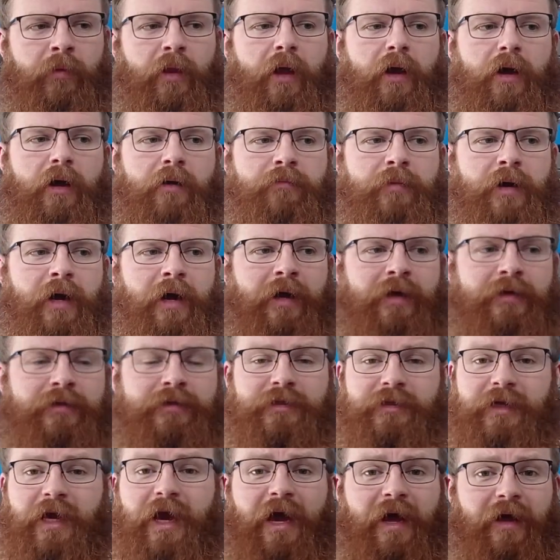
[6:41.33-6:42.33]
Um,
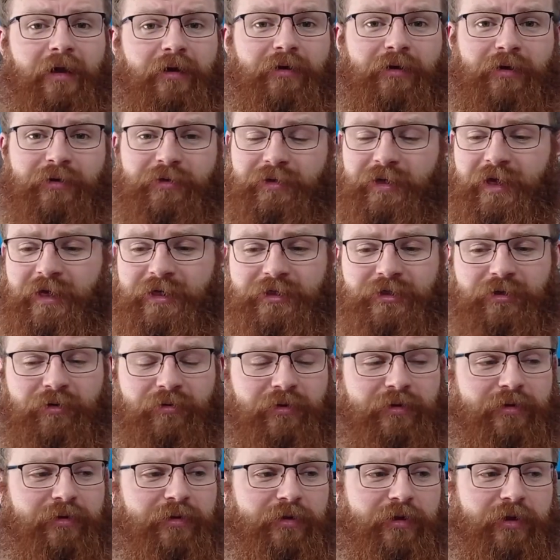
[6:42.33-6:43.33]
and yeah, look, let us
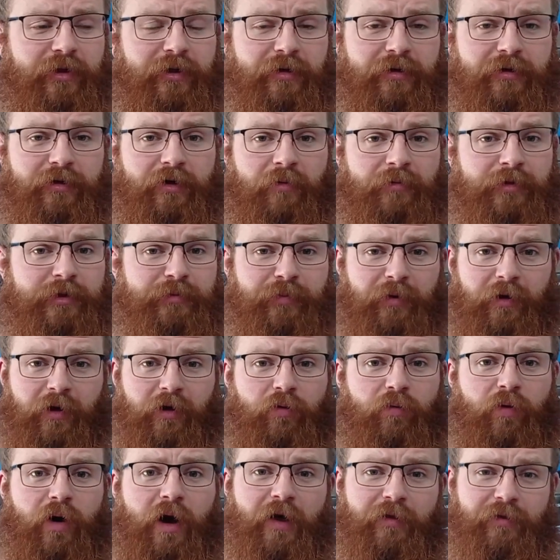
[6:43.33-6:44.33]
know in the comments
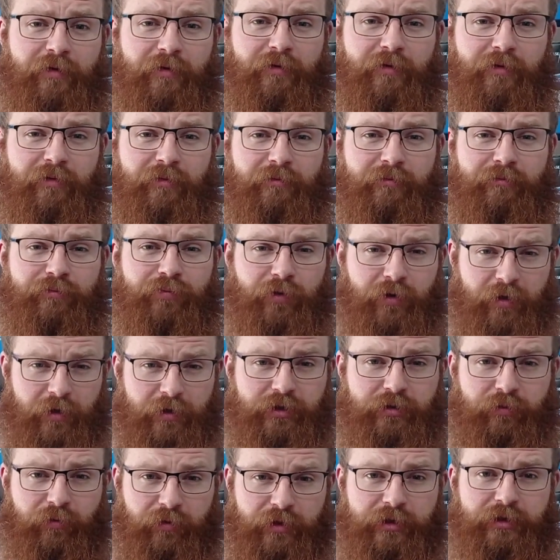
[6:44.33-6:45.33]
below what other
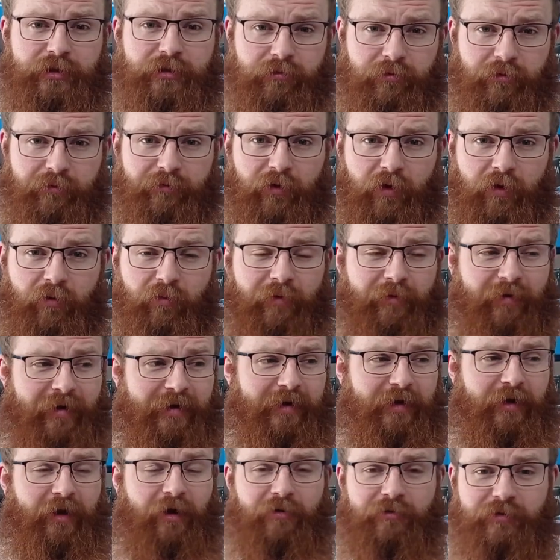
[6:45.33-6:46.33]
products you want us to review. We've
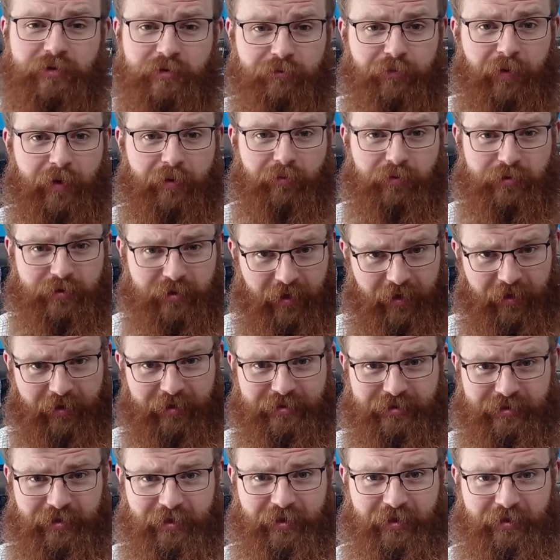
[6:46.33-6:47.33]
had loads of people telling
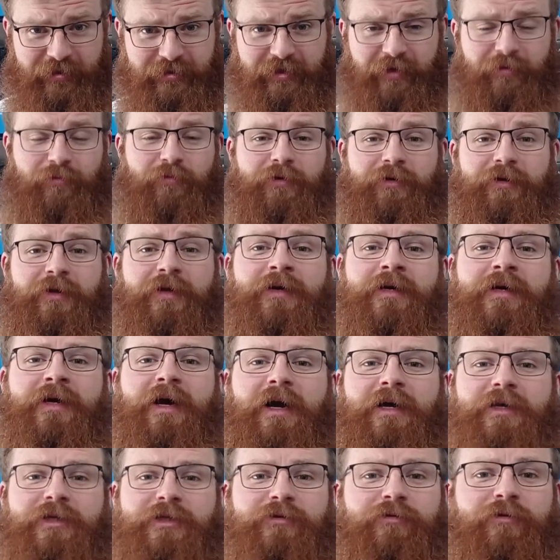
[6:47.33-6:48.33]
us the things they want
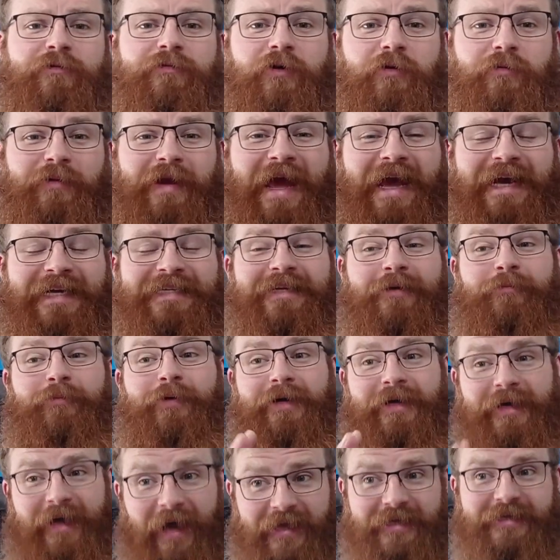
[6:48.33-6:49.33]
us to review next, and
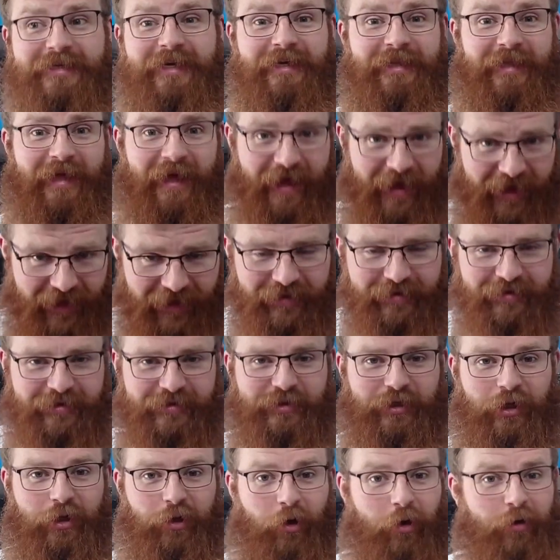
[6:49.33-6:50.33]
we're getting there.
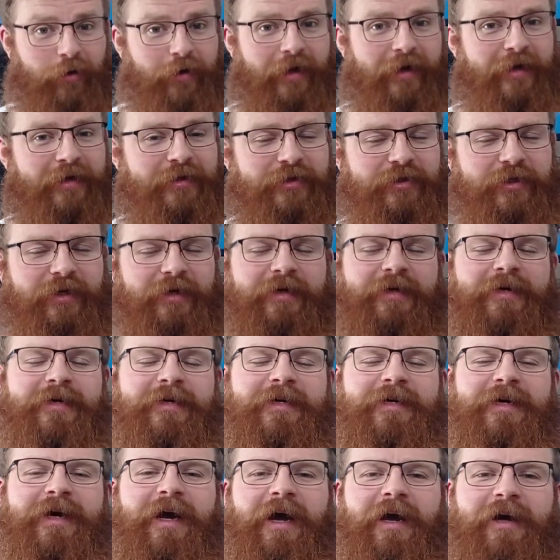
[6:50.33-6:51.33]
There's a long list,
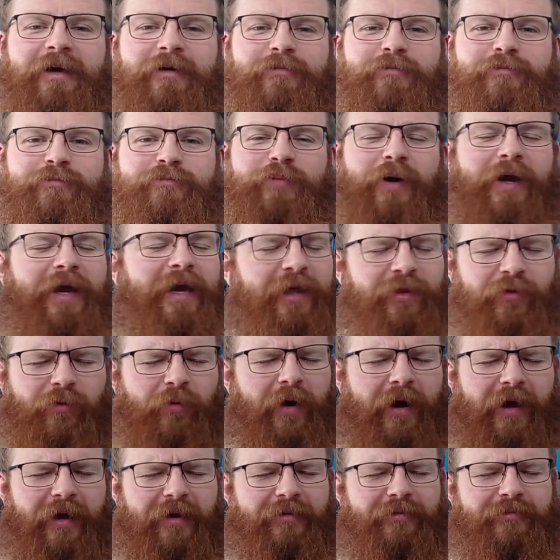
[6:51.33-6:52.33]
um, but either
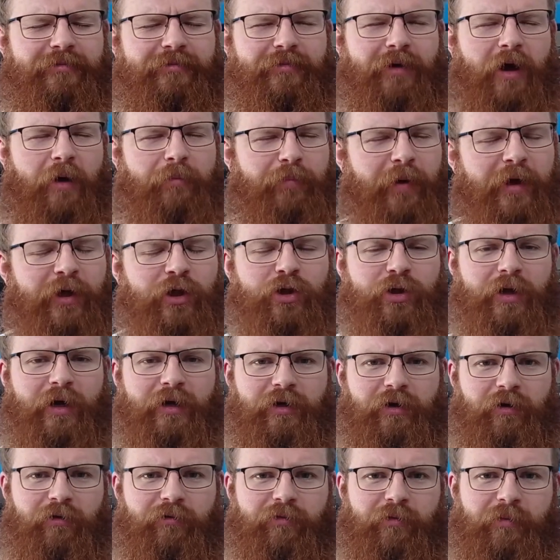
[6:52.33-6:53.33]
way, a big
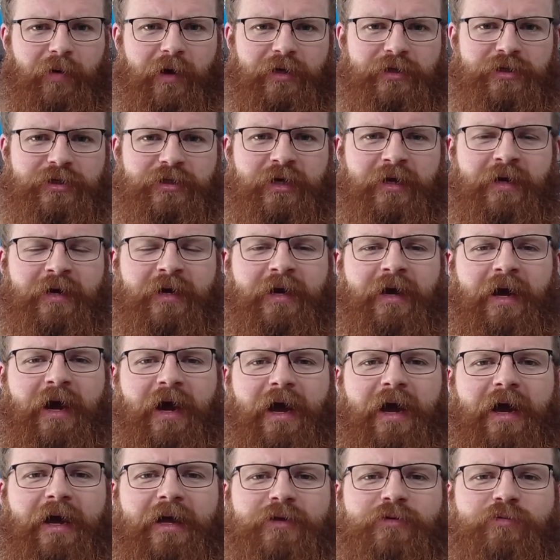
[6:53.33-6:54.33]
thank you from us,
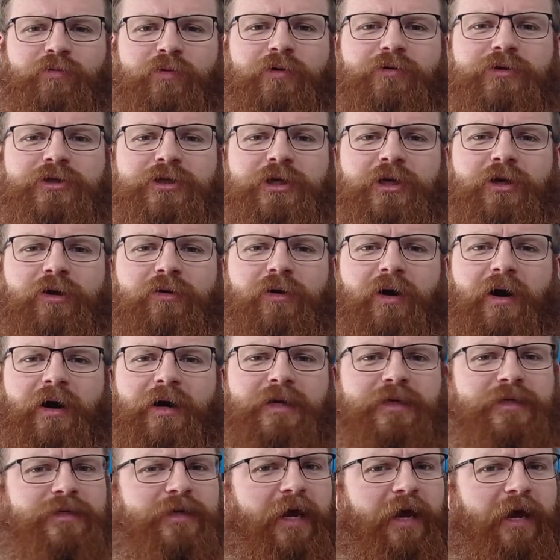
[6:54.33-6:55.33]
and we'll see you
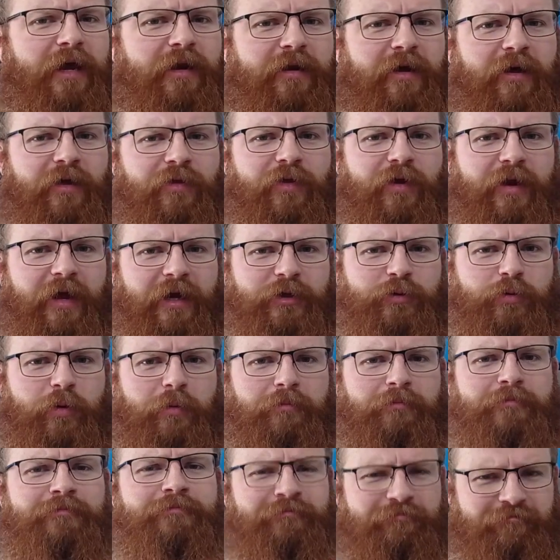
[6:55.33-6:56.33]
guys in the next
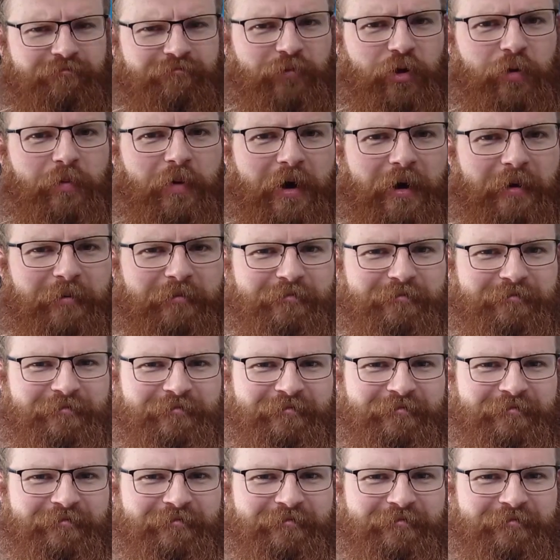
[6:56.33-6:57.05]
one. Goodbye.